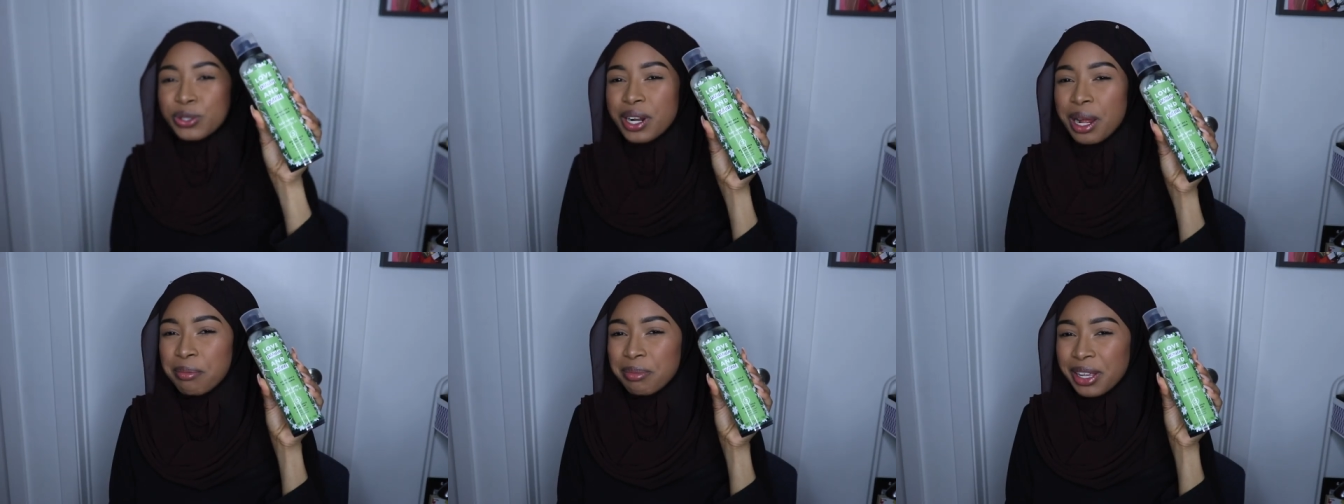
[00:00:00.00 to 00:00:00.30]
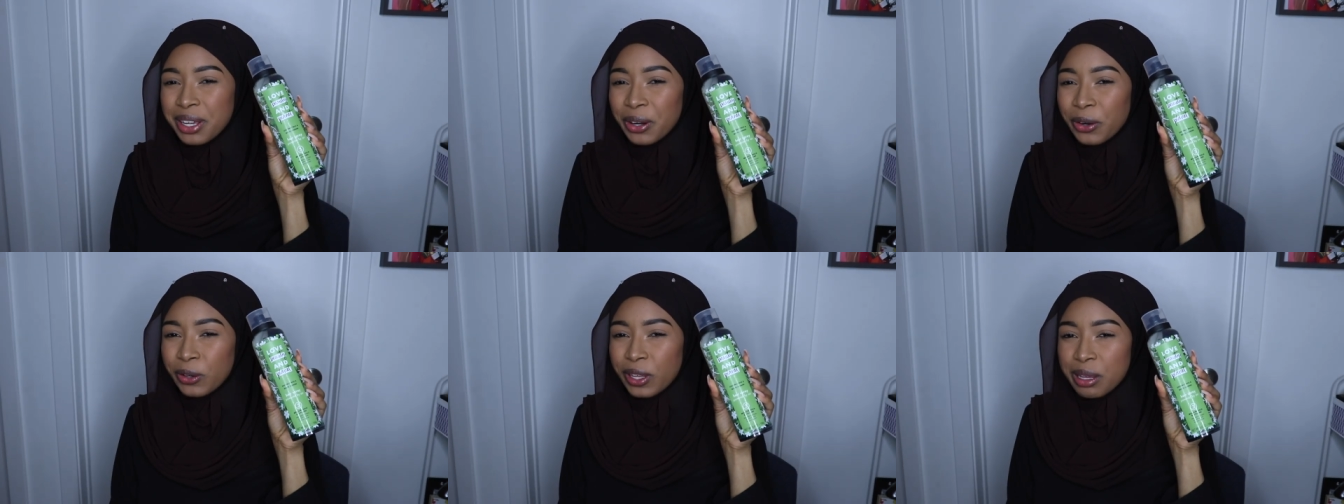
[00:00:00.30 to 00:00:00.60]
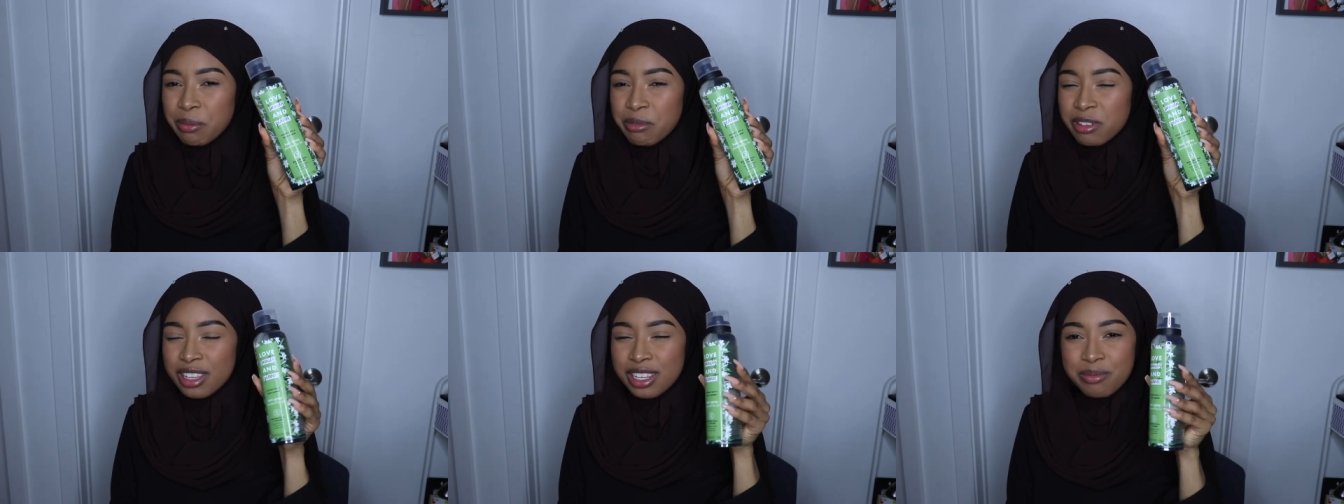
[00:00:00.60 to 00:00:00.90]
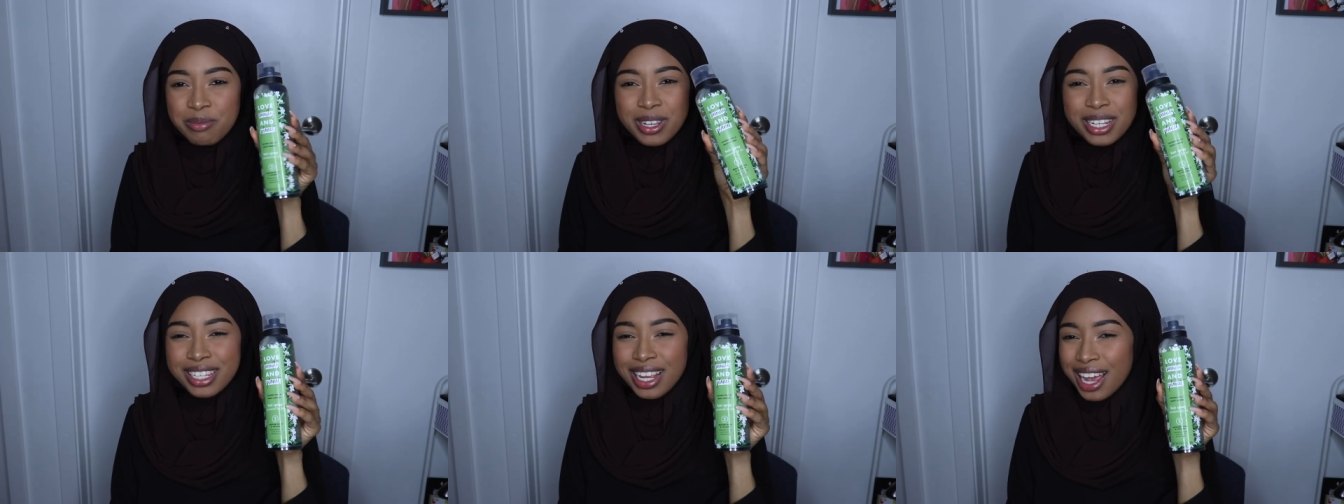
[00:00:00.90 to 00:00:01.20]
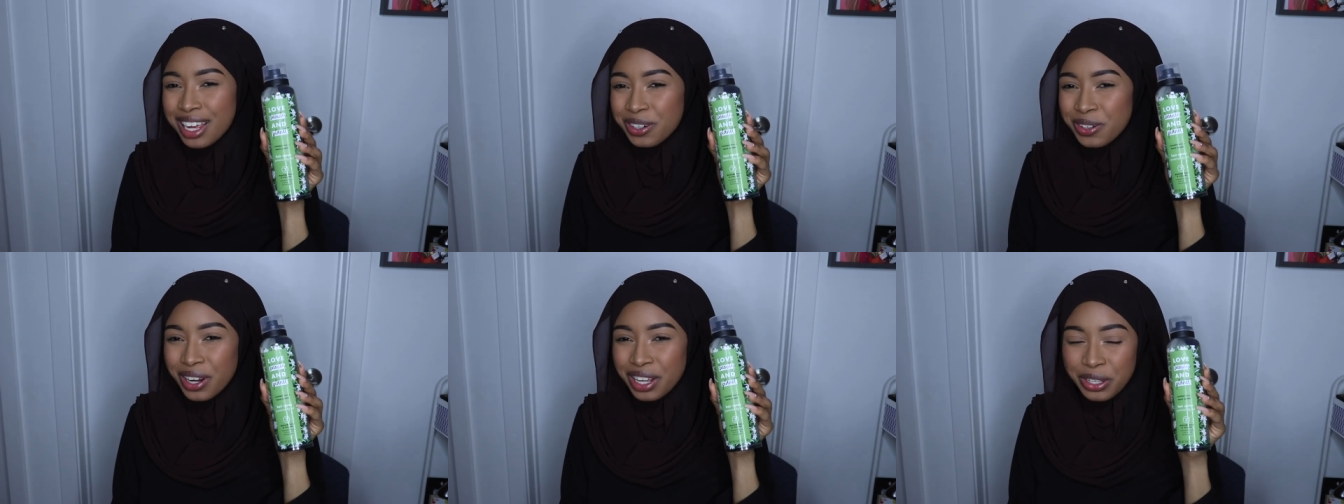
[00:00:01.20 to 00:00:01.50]
do not plan on keeping this because
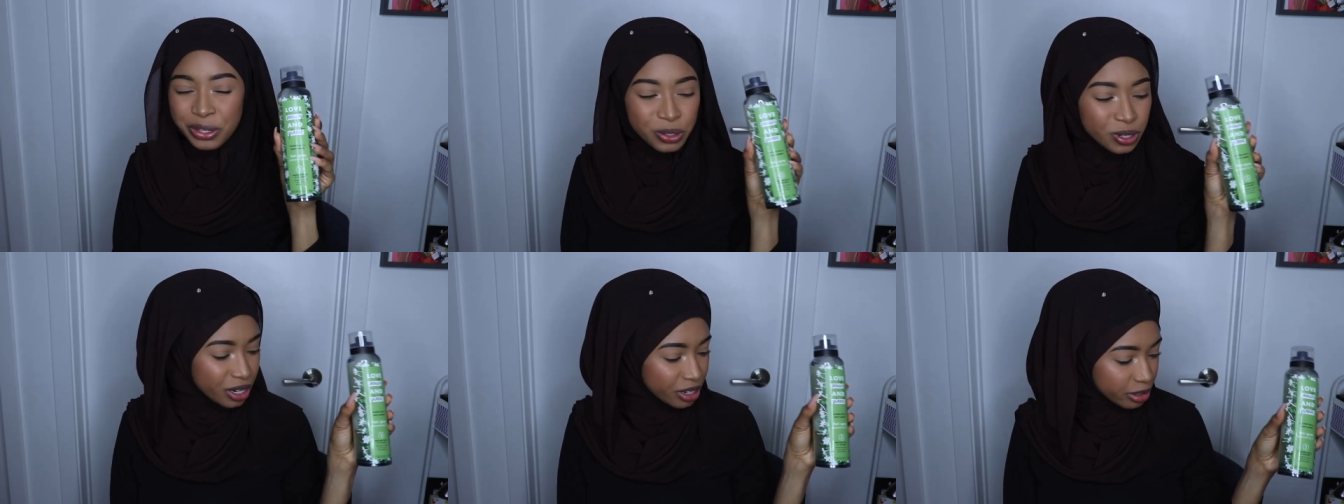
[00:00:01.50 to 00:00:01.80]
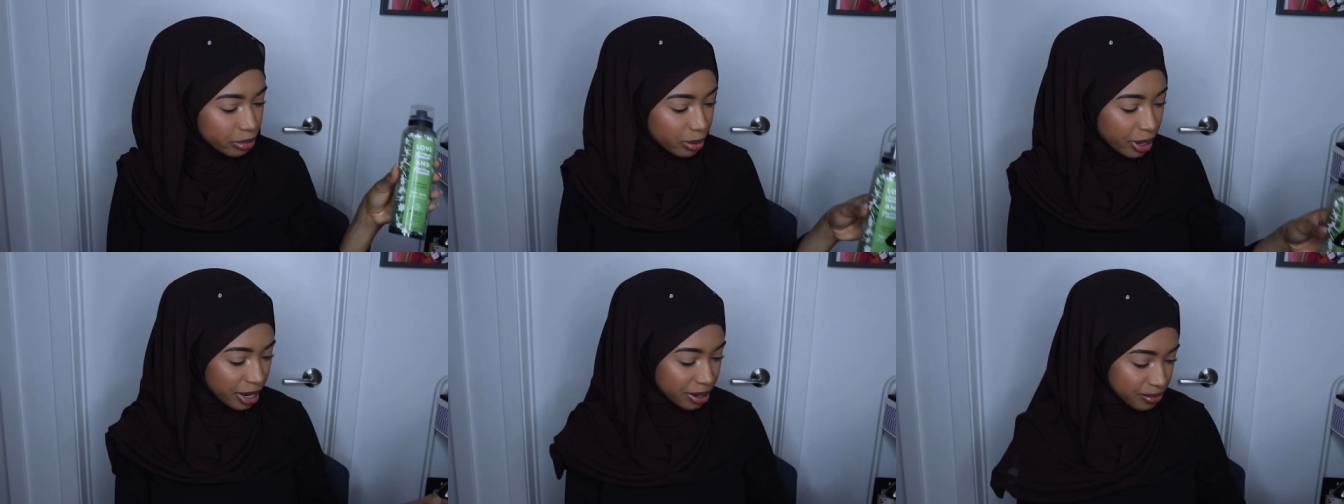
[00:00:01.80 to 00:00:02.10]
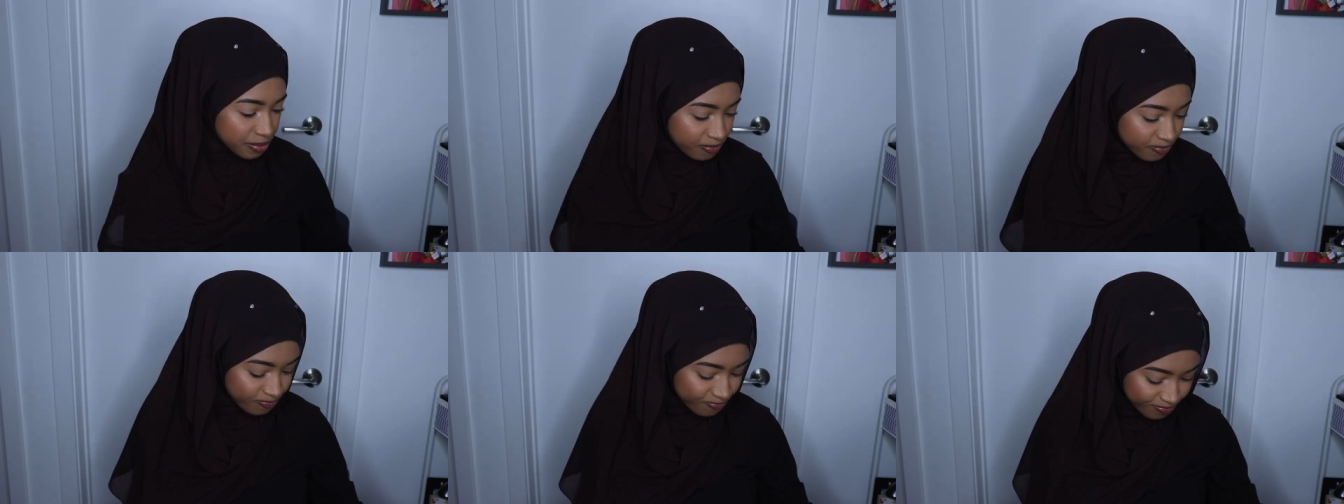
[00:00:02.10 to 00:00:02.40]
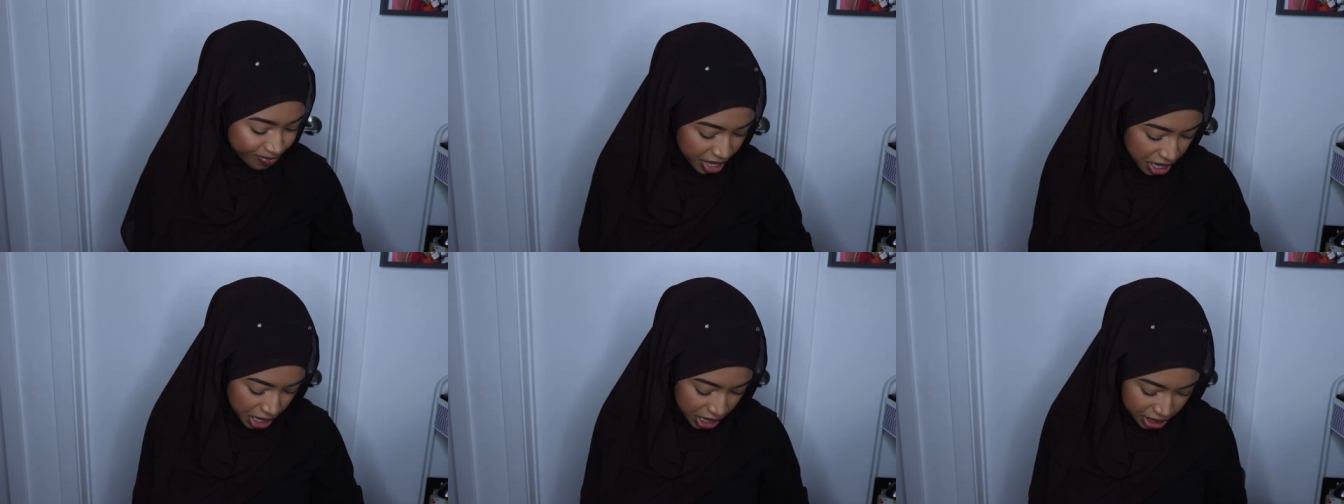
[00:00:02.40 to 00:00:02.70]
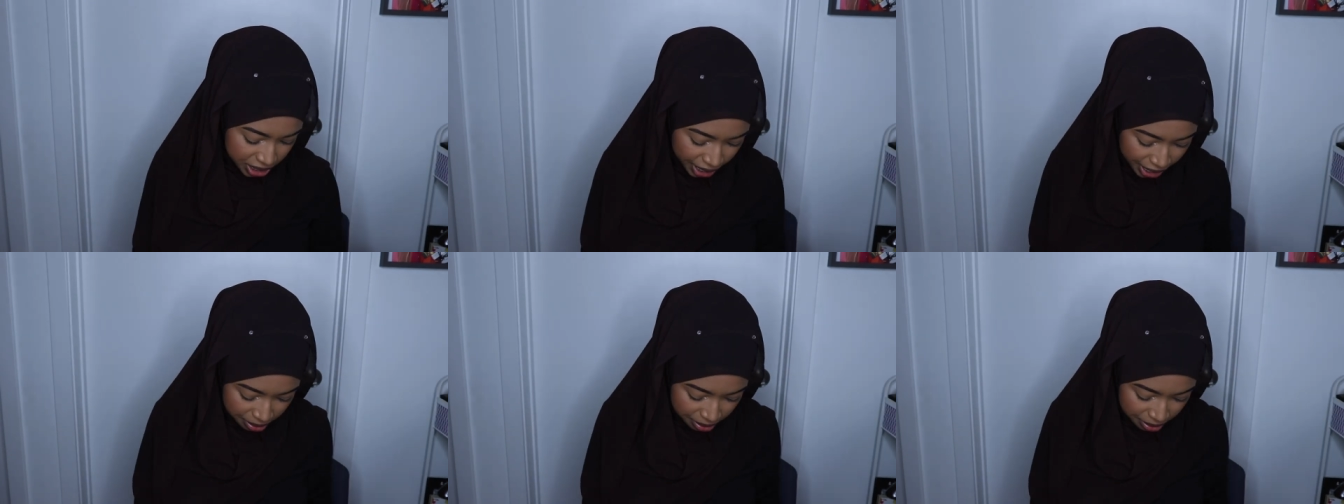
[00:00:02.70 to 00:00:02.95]
I do not use hairspray and